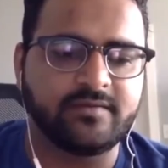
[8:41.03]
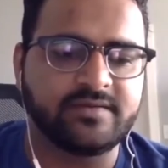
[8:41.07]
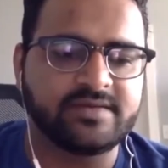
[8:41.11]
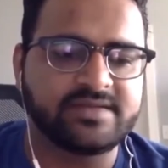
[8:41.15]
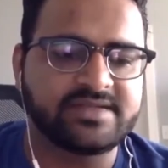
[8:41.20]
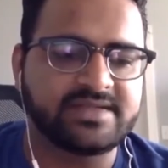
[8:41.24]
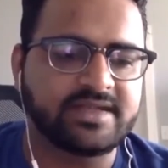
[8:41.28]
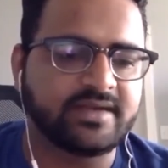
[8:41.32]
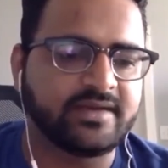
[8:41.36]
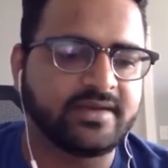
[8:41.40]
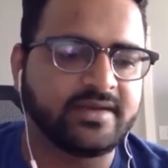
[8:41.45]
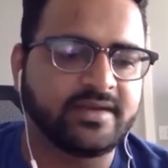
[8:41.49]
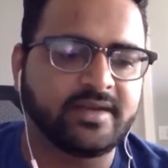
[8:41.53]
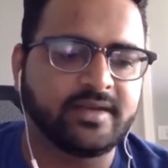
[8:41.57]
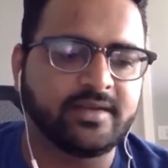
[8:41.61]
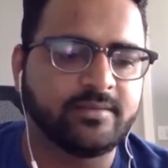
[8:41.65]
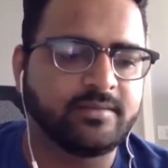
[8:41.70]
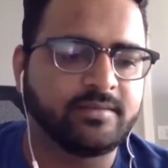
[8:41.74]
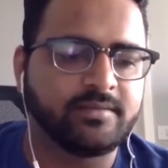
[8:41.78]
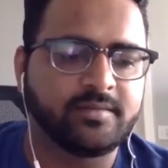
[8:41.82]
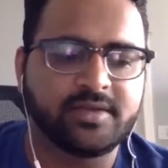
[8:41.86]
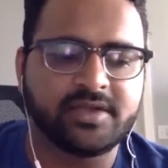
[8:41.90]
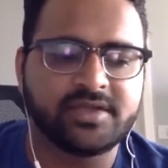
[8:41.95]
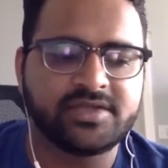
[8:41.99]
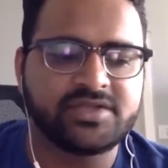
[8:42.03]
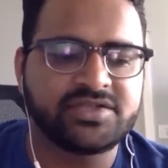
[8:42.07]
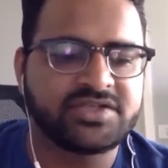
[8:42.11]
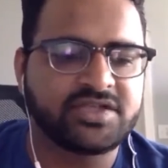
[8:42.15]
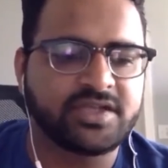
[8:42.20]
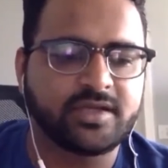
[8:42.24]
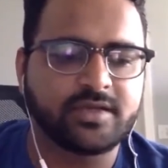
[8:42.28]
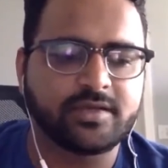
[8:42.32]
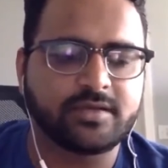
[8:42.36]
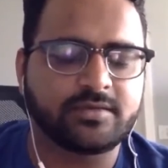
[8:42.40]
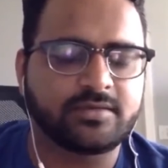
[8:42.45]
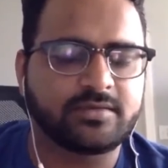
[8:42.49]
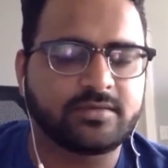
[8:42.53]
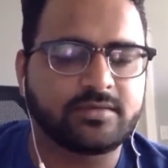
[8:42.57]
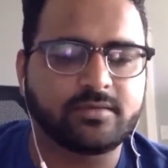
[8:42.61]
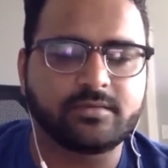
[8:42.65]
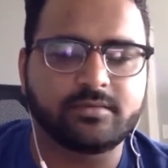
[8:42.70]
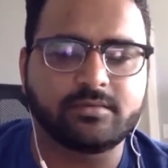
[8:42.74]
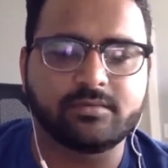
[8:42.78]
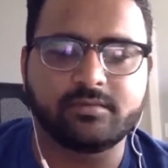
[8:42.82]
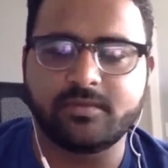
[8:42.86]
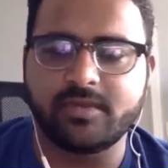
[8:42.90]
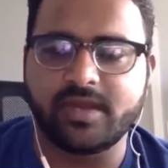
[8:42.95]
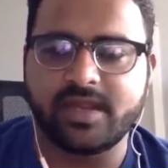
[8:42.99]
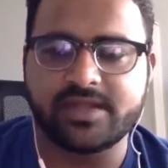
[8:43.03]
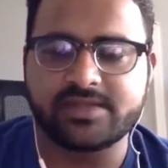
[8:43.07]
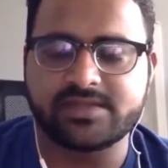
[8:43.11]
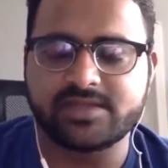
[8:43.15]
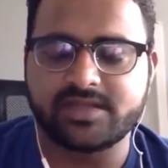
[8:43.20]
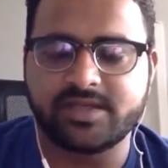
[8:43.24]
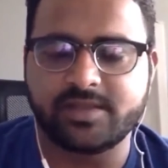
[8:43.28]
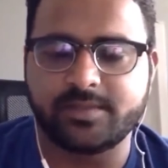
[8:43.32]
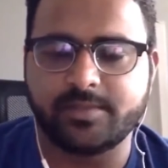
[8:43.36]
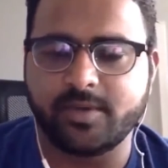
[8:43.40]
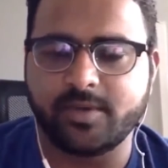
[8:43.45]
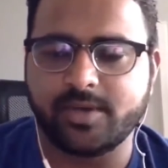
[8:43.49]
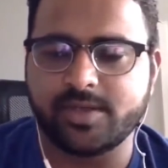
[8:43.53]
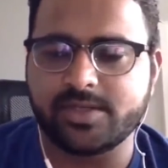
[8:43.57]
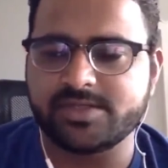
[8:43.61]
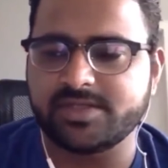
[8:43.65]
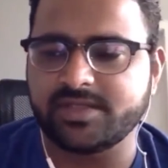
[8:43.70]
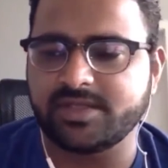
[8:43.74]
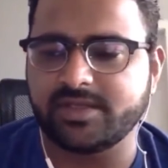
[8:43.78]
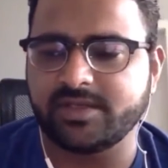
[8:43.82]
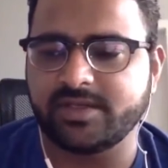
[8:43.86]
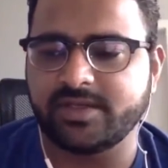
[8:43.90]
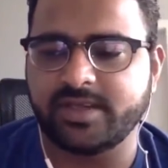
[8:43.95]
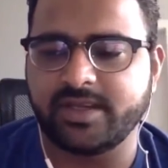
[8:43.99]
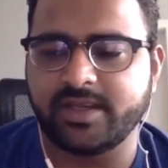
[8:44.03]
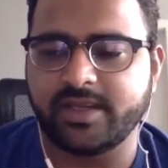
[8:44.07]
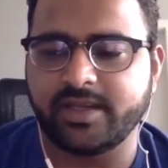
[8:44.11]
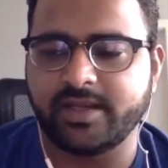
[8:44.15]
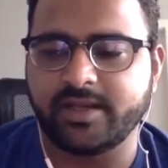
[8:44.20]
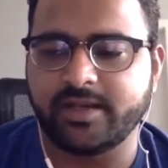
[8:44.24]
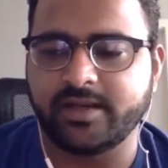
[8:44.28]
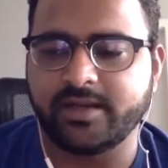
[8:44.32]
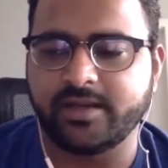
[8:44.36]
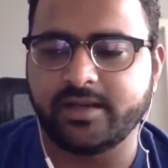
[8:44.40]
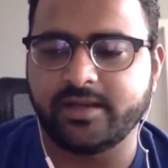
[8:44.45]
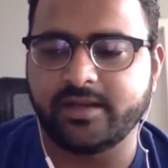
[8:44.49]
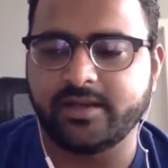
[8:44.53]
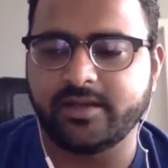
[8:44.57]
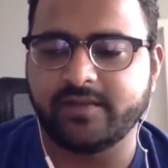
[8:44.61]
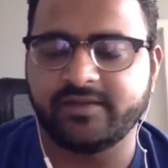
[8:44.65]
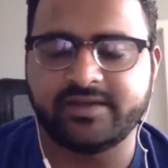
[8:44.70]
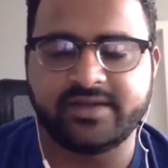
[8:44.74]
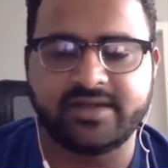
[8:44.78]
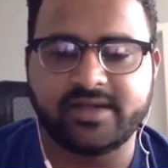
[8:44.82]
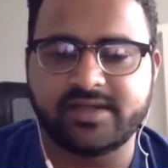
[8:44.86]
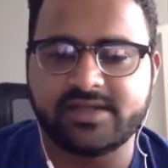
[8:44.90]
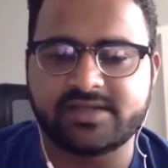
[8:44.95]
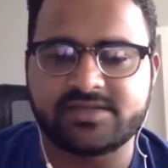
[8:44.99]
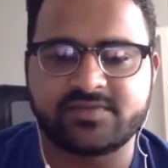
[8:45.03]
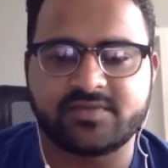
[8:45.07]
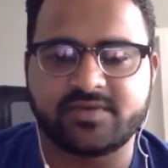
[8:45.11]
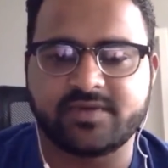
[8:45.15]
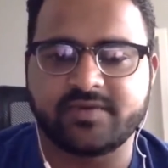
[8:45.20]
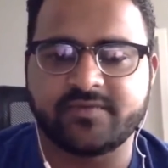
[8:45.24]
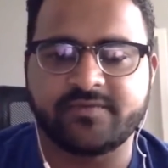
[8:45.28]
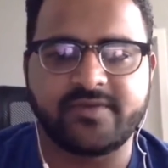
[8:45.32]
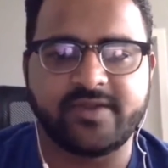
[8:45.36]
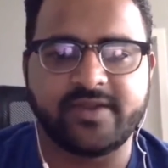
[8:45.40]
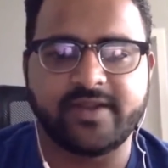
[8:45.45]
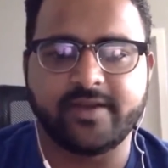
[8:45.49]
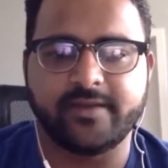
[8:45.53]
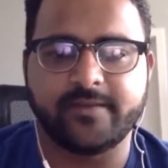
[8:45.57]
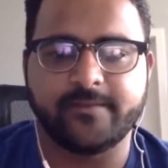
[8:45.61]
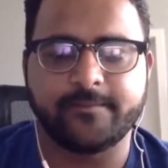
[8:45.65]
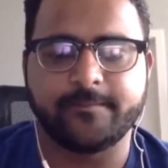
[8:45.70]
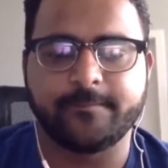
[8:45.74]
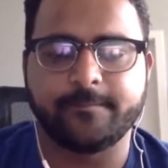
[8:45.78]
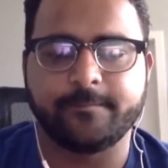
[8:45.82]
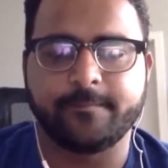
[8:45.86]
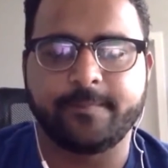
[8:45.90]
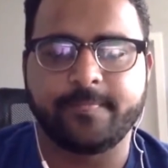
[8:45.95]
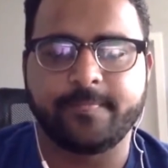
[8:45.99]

we sent him a check as a deposit, and everything else worked fine.